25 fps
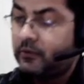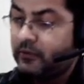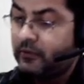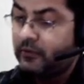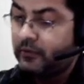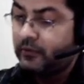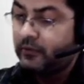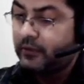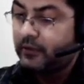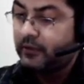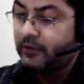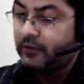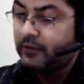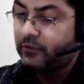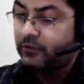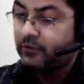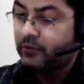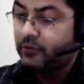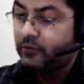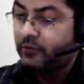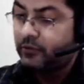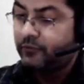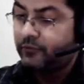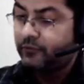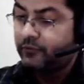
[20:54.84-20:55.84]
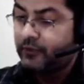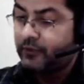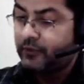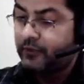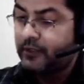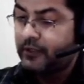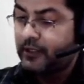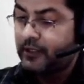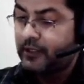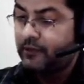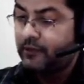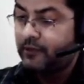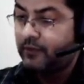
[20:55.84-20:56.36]
Okay, so we
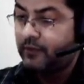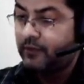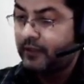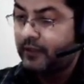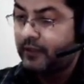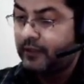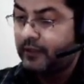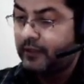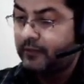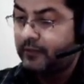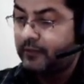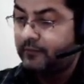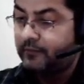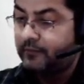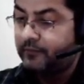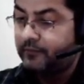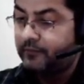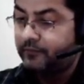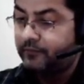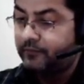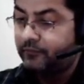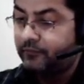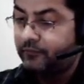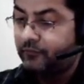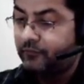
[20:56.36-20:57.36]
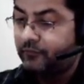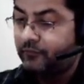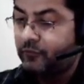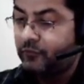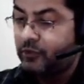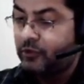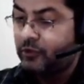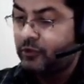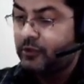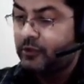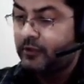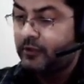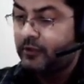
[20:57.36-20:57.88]
have m
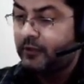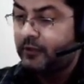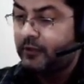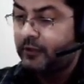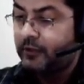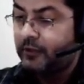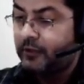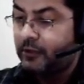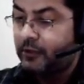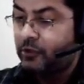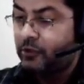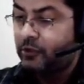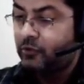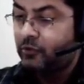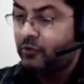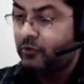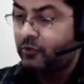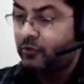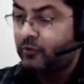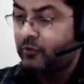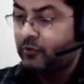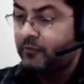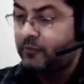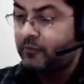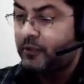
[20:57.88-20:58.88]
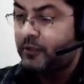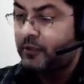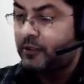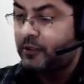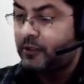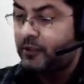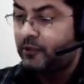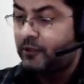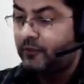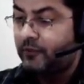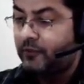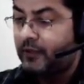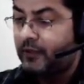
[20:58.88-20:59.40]
into b
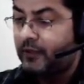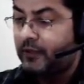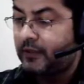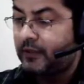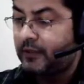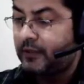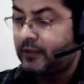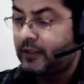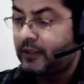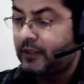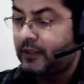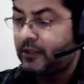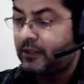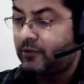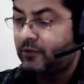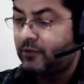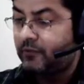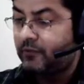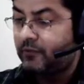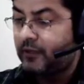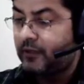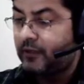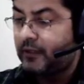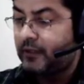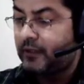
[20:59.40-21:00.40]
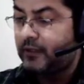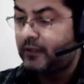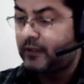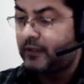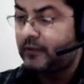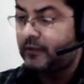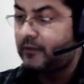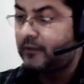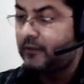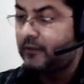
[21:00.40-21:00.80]
square k square